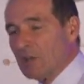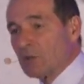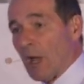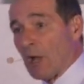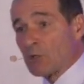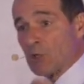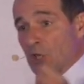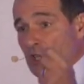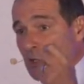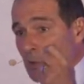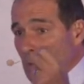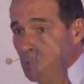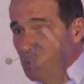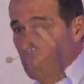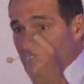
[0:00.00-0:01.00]
to actually
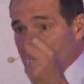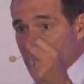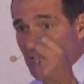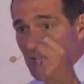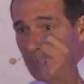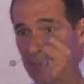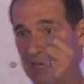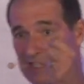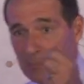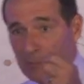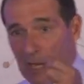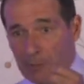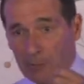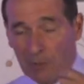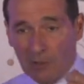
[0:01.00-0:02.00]
use a piece of
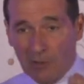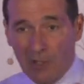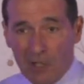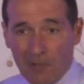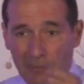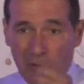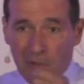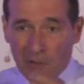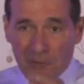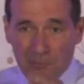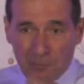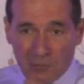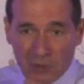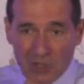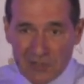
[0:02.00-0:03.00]
paper for a
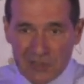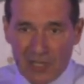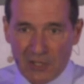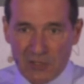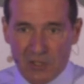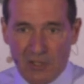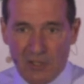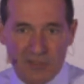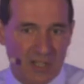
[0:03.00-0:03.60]
transaction,